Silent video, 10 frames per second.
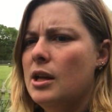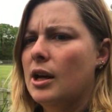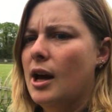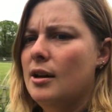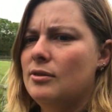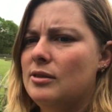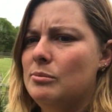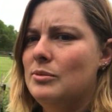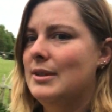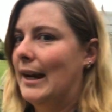got
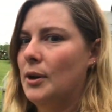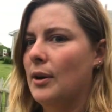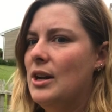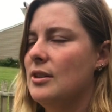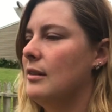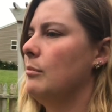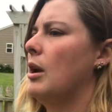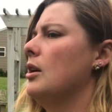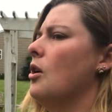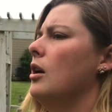some decorations in
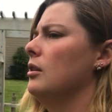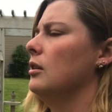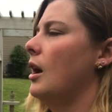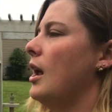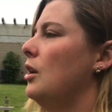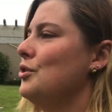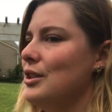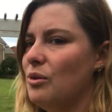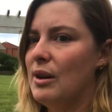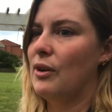my garden. I usually
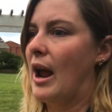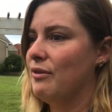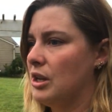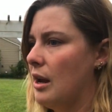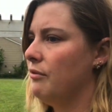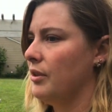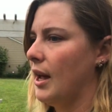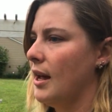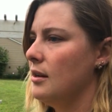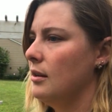don't ever have time for
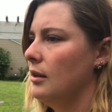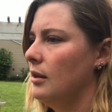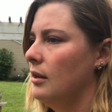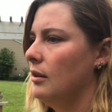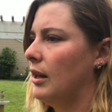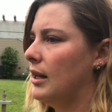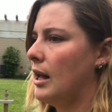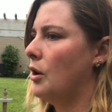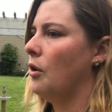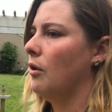that, like
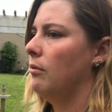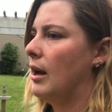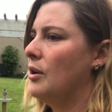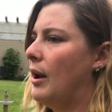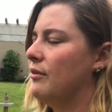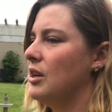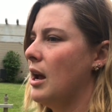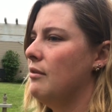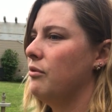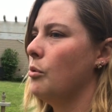at all. I don't have
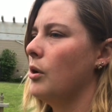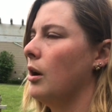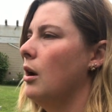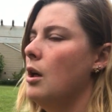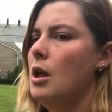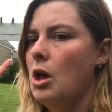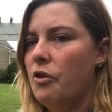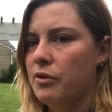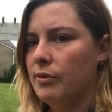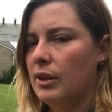time for
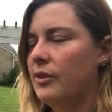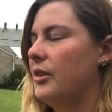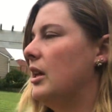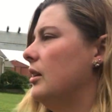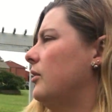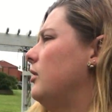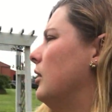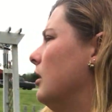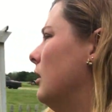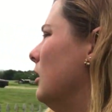frivolous things
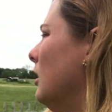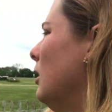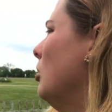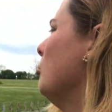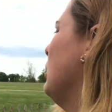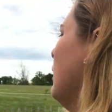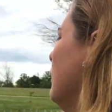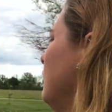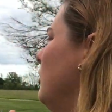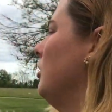
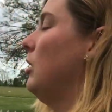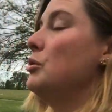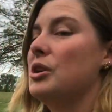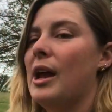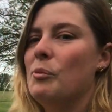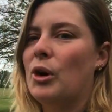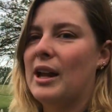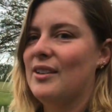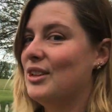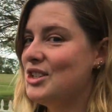because usually I'm
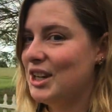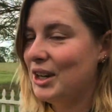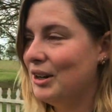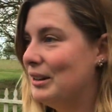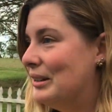working. This year,